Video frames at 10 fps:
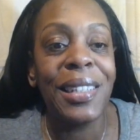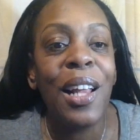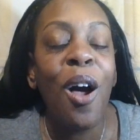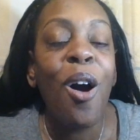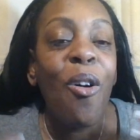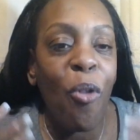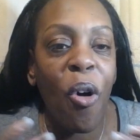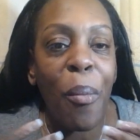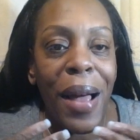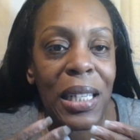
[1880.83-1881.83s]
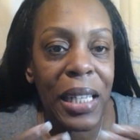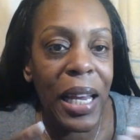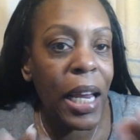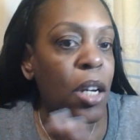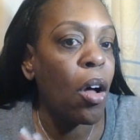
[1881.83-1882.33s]
for my skin
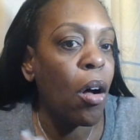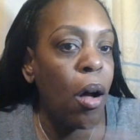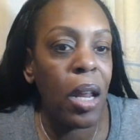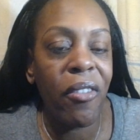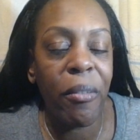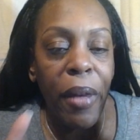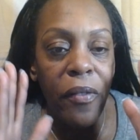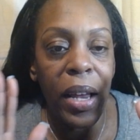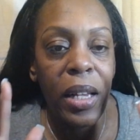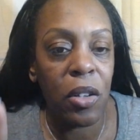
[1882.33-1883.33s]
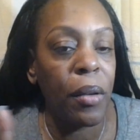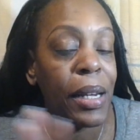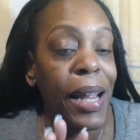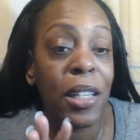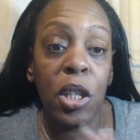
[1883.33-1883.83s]
only, for my face only. That's just,
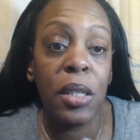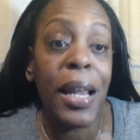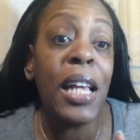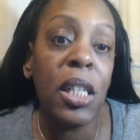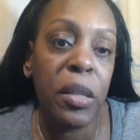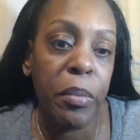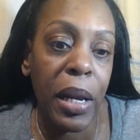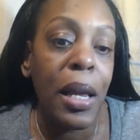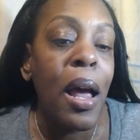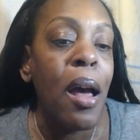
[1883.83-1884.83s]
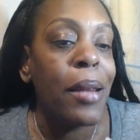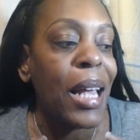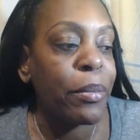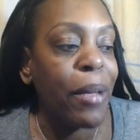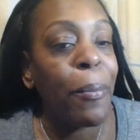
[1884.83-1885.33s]
that's just me. That's my
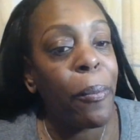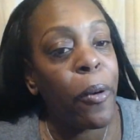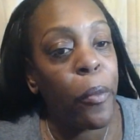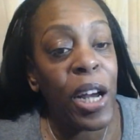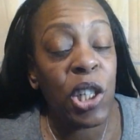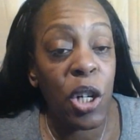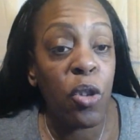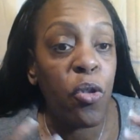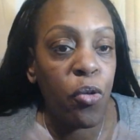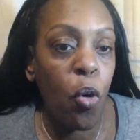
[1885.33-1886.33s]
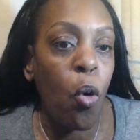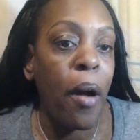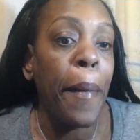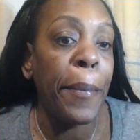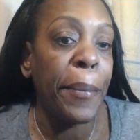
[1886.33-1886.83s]
preparation for
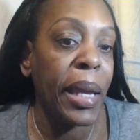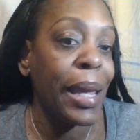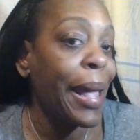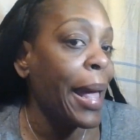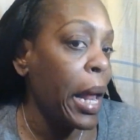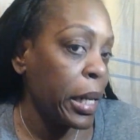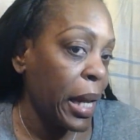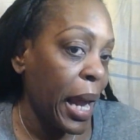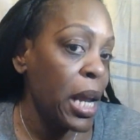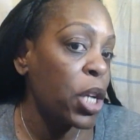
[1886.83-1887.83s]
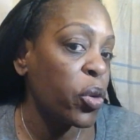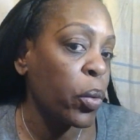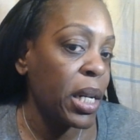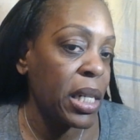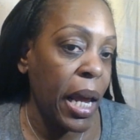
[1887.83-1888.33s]
me at night and during the day.
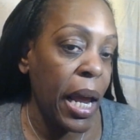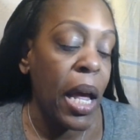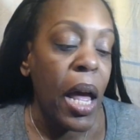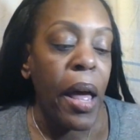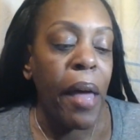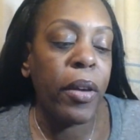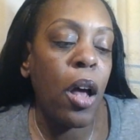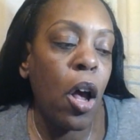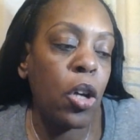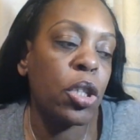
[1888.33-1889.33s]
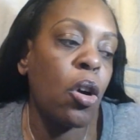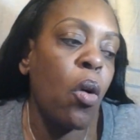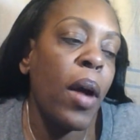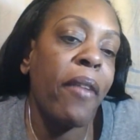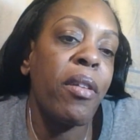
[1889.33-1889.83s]
Then also every
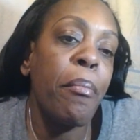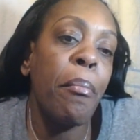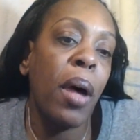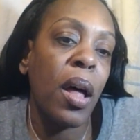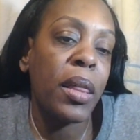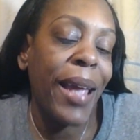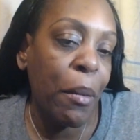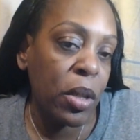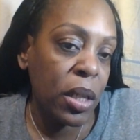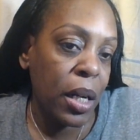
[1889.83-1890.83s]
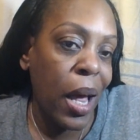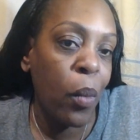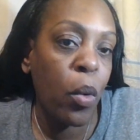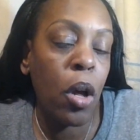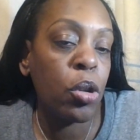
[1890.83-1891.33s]
month, Hamilton and I will go
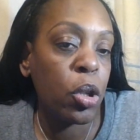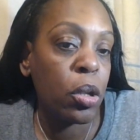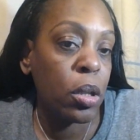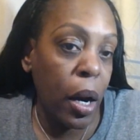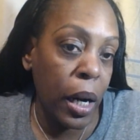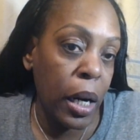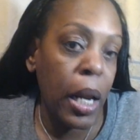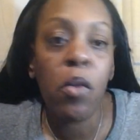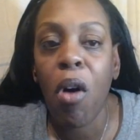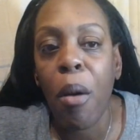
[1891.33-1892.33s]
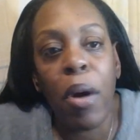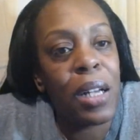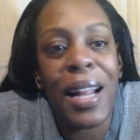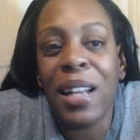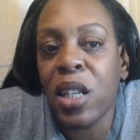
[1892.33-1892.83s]
to Target and Walmart. That's our
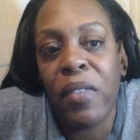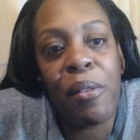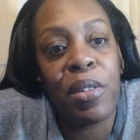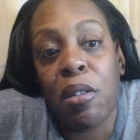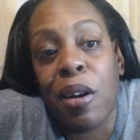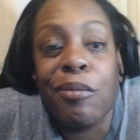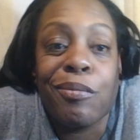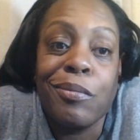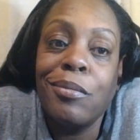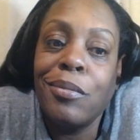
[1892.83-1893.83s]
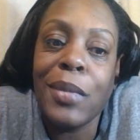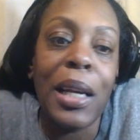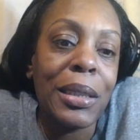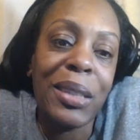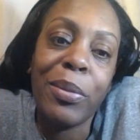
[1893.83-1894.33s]
favorite store. That's just plain
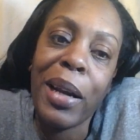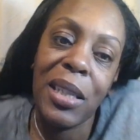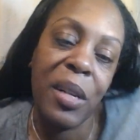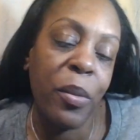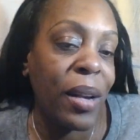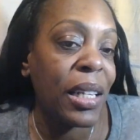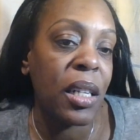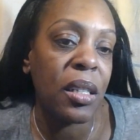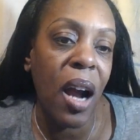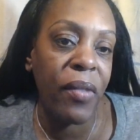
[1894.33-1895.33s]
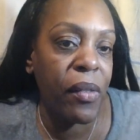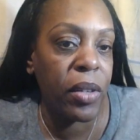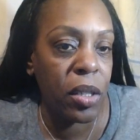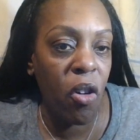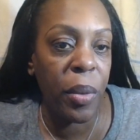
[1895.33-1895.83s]
and simple. That's just our favorite store
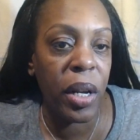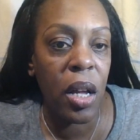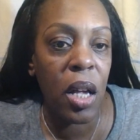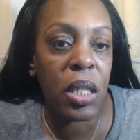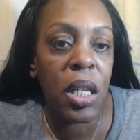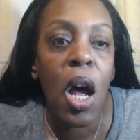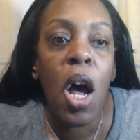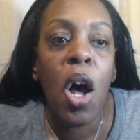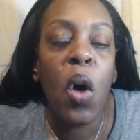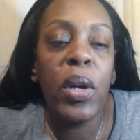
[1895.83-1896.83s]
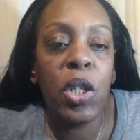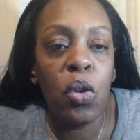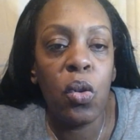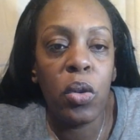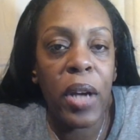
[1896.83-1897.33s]
because we do try
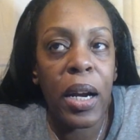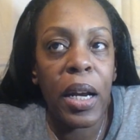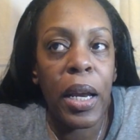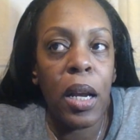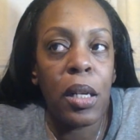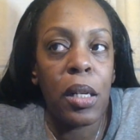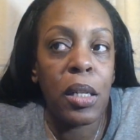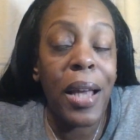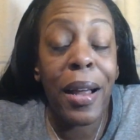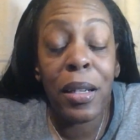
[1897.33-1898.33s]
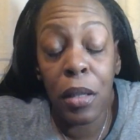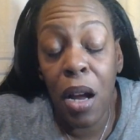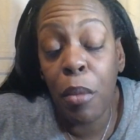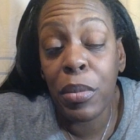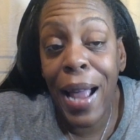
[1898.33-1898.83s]
to get um,
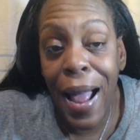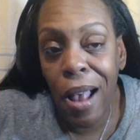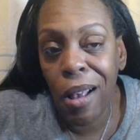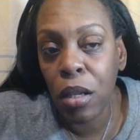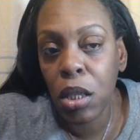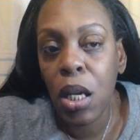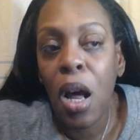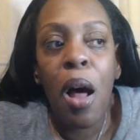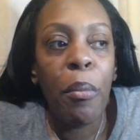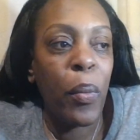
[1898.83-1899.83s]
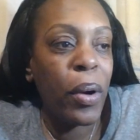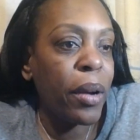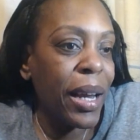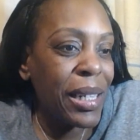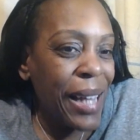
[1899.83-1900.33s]
towels we don't get
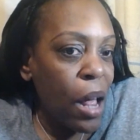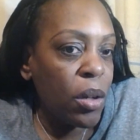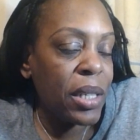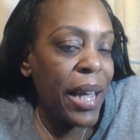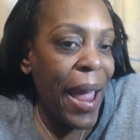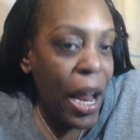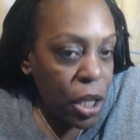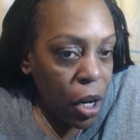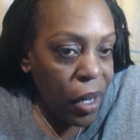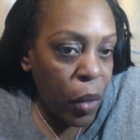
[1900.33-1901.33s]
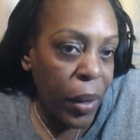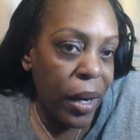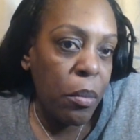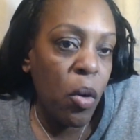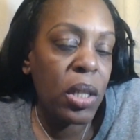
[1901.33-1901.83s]
towels at Target. We get them mostly
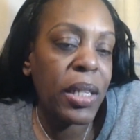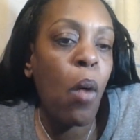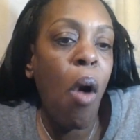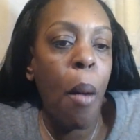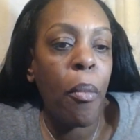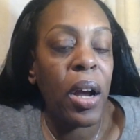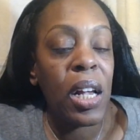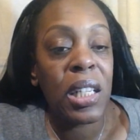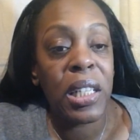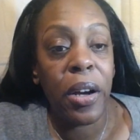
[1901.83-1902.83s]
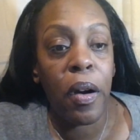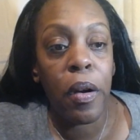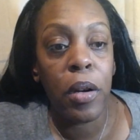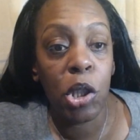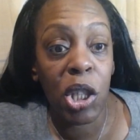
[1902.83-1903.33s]
at Walmart because they're
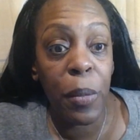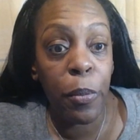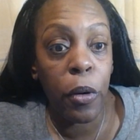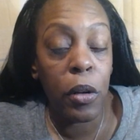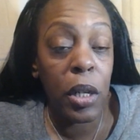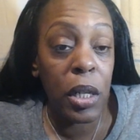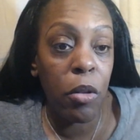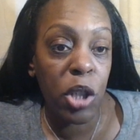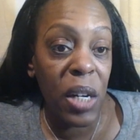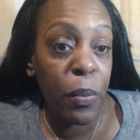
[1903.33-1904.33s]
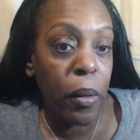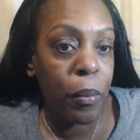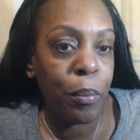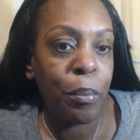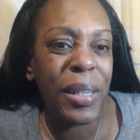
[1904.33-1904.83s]
cheaper, you know, cheaper,
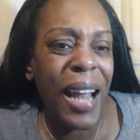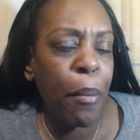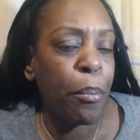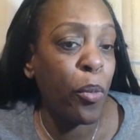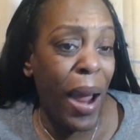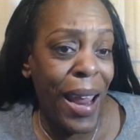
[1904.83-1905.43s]
not brand,